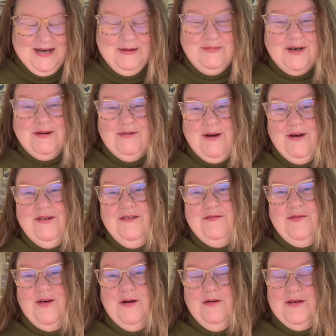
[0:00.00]
brick road
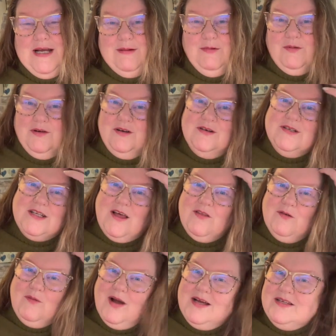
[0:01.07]
for table runners.
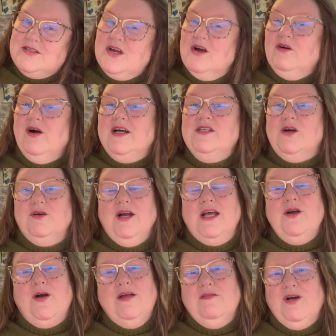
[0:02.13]
Otherwise, no, I don't. I
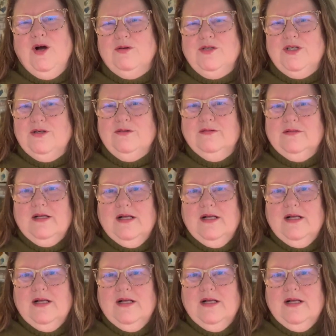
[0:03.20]
don't have a go-to.